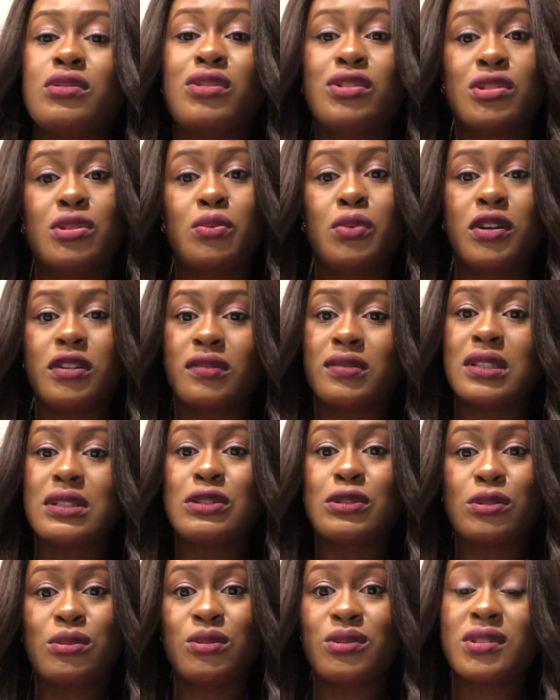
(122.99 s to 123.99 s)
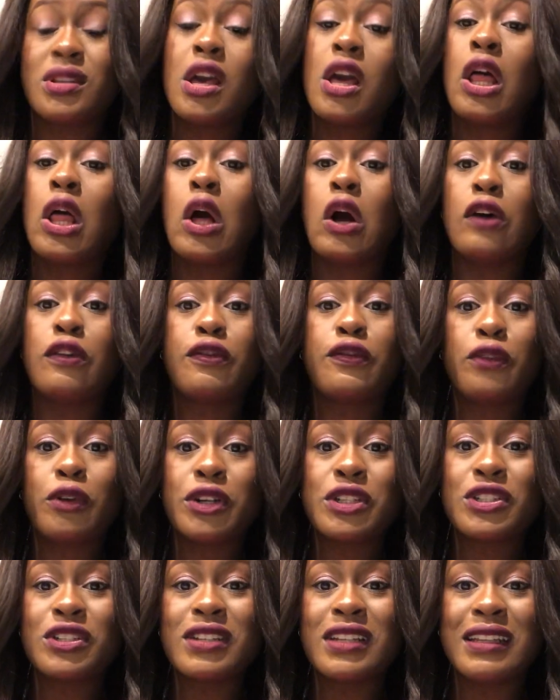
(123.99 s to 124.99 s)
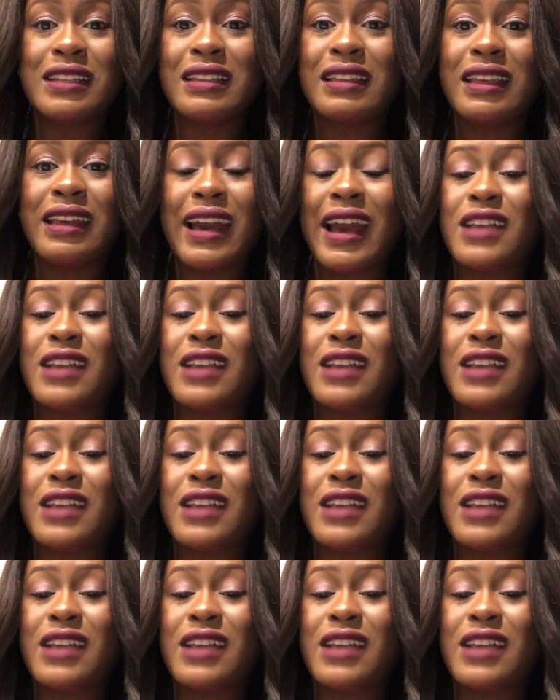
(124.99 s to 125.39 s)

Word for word: to go to one of these schools. Unfortunately,